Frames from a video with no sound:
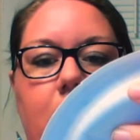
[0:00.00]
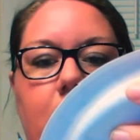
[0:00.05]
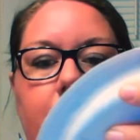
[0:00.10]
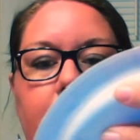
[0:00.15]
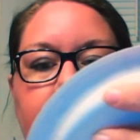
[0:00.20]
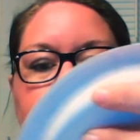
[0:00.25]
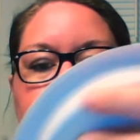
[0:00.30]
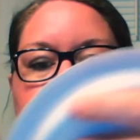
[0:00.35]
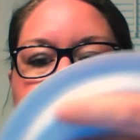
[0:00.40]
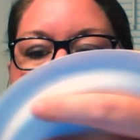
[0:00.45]
we're
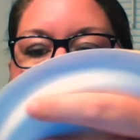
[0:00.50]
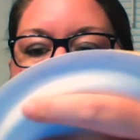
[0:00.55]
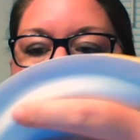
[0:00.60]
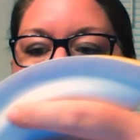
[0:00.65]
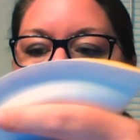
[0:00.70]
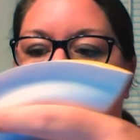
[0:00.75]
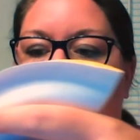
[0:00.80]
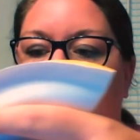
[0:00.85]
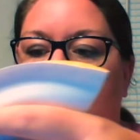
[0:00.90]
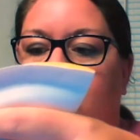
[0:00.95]
going to make a
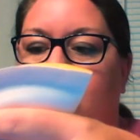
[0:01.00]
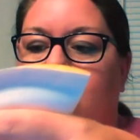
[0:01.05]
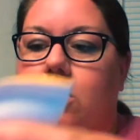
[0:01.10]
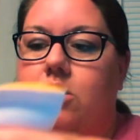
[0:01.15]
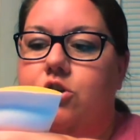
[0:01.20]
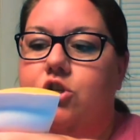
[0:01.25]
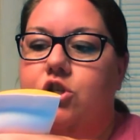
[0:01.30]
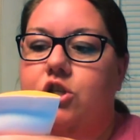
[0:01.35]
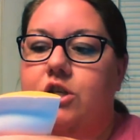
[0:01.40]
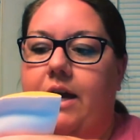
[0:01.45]
jar
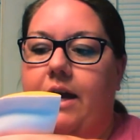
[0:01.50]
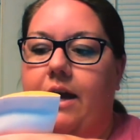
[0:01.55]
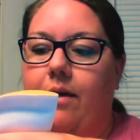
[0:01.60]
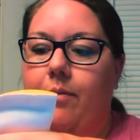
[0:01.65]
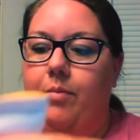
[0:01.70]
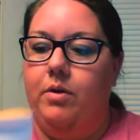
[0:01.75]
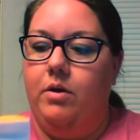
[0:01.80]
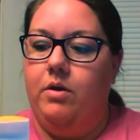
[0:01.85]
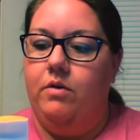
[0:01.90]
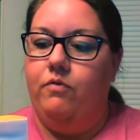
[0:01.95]
shape
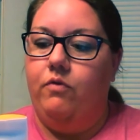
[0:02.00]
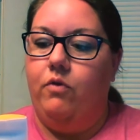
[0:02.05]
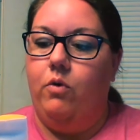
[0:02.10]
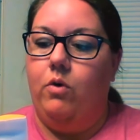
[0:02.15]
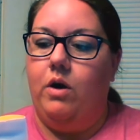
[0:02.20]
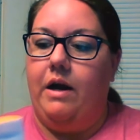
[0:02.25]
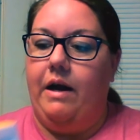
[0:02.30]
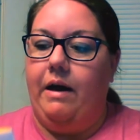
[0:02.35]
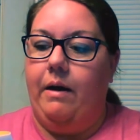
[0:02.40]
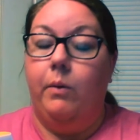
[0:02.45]
for
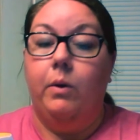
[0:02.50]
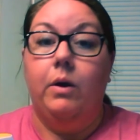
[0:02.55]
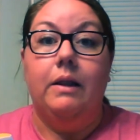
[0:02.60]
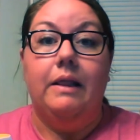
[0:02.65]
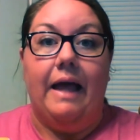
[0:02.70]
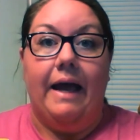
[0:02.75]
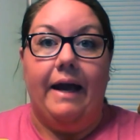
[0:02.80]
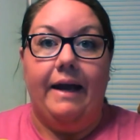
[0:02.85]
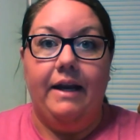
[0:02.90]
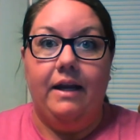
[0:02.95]
our
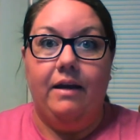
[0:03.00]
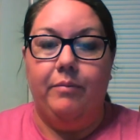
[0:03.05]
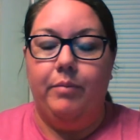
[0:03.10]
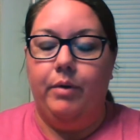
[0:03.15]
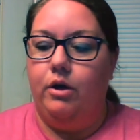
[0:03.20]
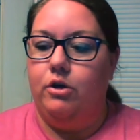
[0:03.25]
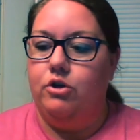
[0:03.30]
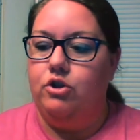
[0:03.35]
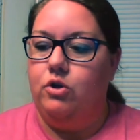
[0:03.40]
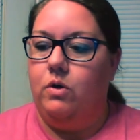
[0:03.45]
lightning
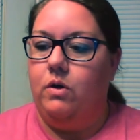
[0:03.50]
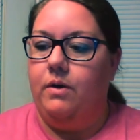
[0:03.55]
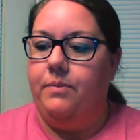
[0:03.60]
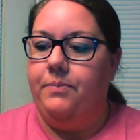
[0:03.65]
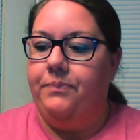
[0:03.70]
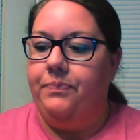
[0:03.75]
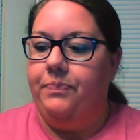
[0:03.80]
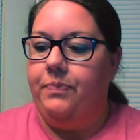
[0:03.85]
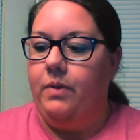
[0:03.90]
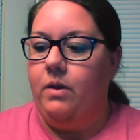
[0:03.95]
bug jar.
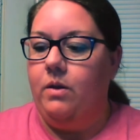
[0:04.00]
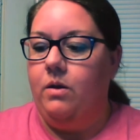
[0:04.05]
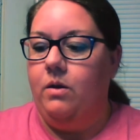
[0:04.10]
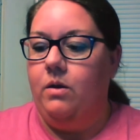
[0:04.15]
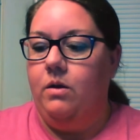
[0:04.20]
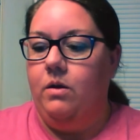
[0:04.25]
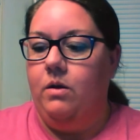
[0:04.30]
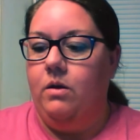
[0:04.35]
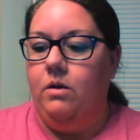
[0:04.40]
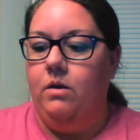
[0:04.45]

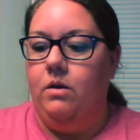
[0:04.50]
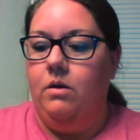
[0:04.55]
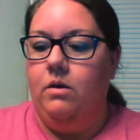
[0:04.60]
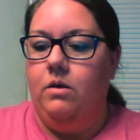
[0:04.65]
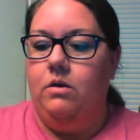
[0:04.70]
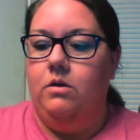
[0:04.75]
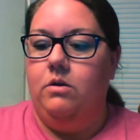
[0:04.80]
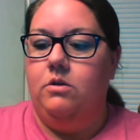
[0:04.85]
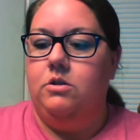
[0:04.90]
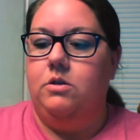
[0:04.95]

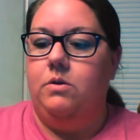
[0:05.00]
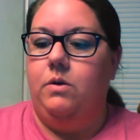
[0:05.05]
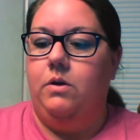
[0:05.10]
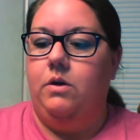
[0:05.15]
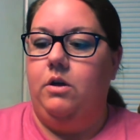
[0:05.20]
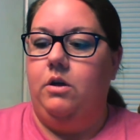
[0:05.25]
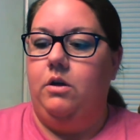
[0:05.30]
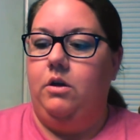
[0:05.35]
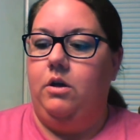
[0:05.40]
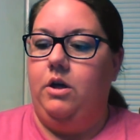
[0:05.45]
So we're going
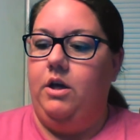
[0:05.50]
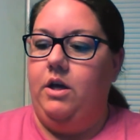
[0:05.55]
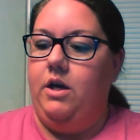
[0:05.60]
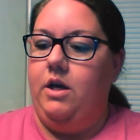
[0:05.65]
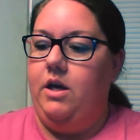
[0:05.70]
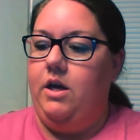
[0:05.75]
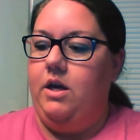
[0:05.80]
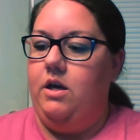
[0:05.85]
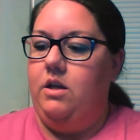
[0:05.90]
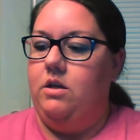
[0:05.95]
to
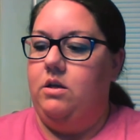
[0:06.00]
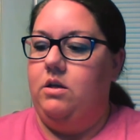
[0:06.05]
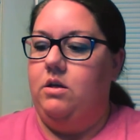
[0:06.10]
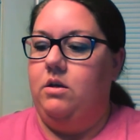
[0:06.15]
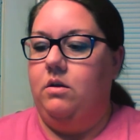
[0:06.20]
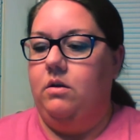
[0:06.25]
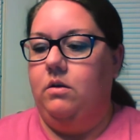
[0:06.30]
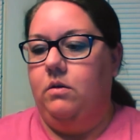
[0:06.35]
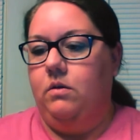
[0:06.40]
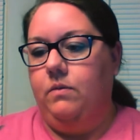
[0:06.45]
cut
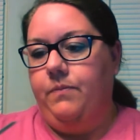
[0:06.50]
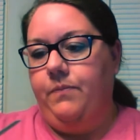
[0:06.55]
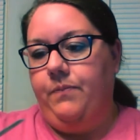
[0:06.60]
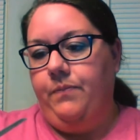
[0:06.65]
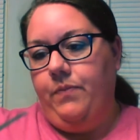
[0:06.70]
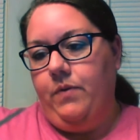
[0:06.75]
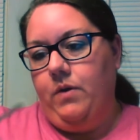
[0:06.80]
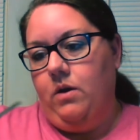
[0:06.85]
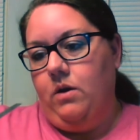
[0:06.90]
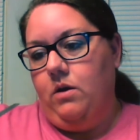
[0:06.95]

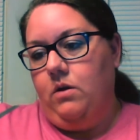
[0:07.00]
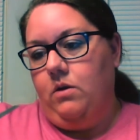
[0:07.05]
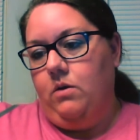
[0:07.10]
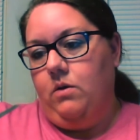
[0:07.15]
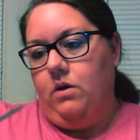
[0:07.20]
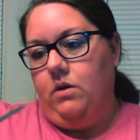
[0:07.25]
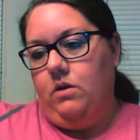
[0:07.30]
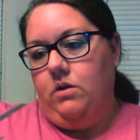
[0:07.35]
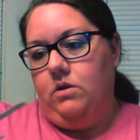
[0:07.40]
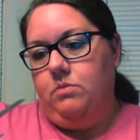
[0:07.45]

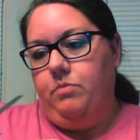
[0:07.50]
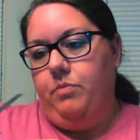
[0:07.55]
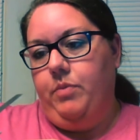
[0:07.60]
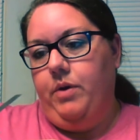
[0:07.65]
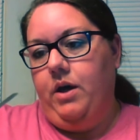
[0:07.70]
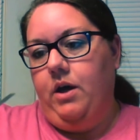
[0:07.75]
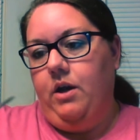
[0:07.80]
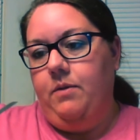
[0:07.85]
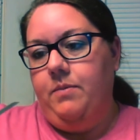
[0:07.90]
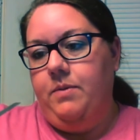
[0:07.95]
on the
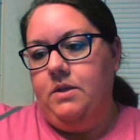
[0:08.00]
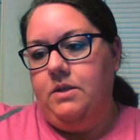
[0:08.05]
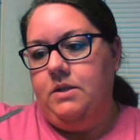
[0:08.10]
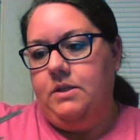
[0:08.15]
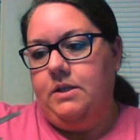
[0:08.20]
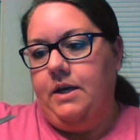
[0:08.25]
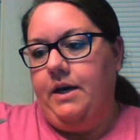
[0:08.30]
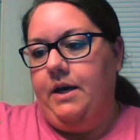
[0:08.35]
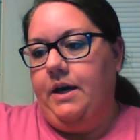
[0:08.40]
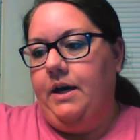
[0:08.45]
bottom and the
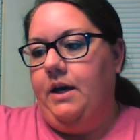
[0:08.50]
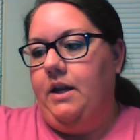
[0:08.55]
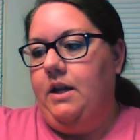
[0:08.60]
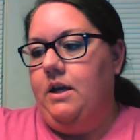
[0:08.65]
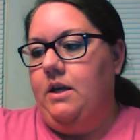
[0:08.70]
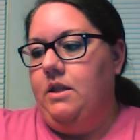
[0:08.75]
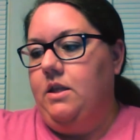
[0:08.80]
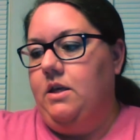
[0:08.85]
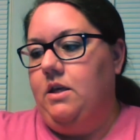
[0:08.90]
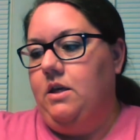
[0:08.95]
side,
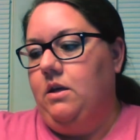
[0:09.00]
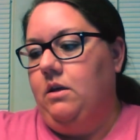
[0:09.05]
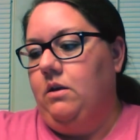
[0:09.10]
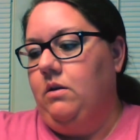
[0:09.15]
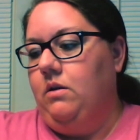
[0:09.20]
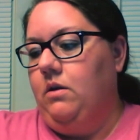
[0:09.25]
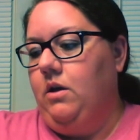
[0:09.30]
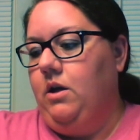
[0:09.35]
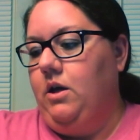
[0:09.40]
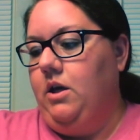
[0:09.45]
and then
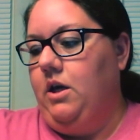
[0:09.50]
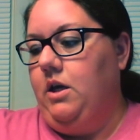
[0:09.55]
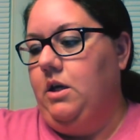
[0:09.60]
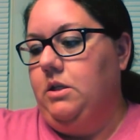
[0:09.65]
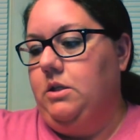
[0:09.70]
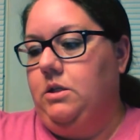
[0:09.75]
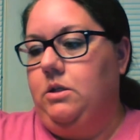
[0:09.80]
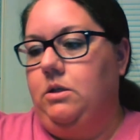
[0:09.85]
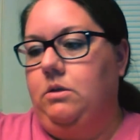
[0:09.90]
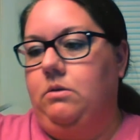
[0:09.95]
cut
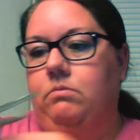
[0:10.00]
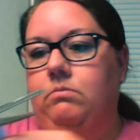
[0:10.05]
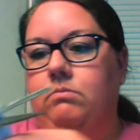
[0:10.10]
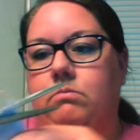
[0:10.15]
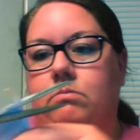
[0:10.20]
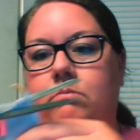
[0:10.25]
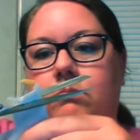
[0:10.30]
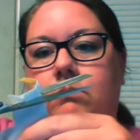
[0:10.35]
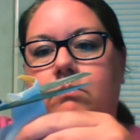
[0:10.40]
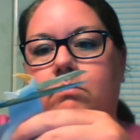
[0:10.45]

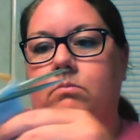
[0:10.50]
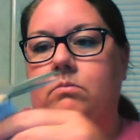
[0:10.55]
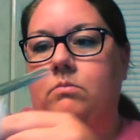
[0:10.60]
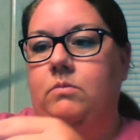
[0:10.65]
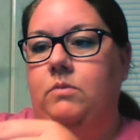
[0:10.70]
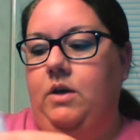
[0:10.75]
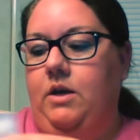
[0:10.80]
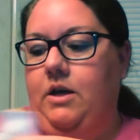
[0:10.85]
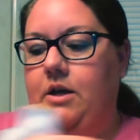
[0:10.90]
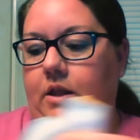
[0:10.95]

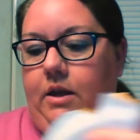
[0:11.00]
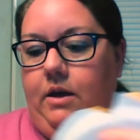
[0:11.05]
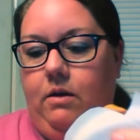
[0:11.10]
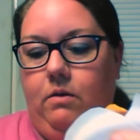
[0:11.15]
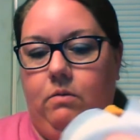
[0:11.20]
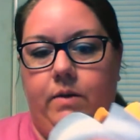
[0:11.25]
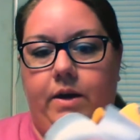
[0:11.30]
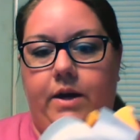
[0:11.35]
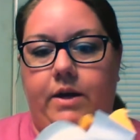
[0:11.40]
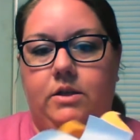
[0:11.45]
kind of like a
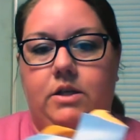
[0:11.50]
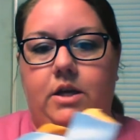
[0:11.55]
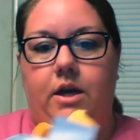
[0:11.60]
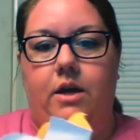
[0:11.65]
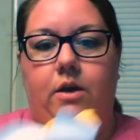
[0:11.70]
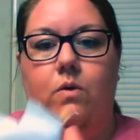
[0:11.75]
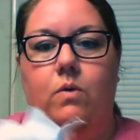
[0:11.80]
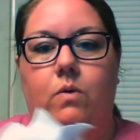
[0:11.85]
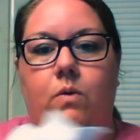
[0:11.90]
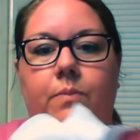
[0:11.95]

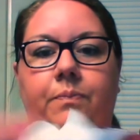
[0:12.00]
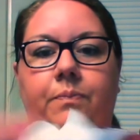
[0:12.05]
rectangle